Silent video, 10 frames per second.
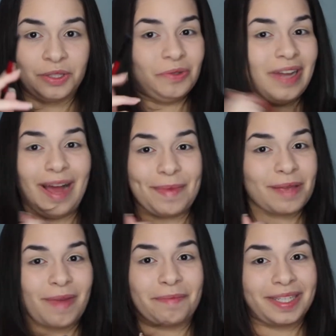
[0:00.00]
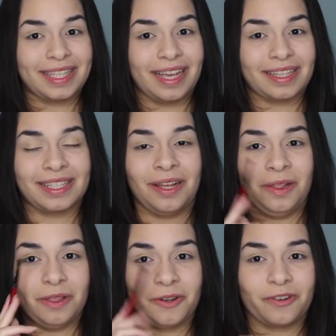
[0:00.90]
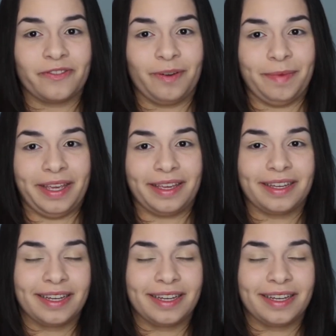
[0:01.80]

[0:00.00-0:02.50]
do not make my mistakes. Learn from me.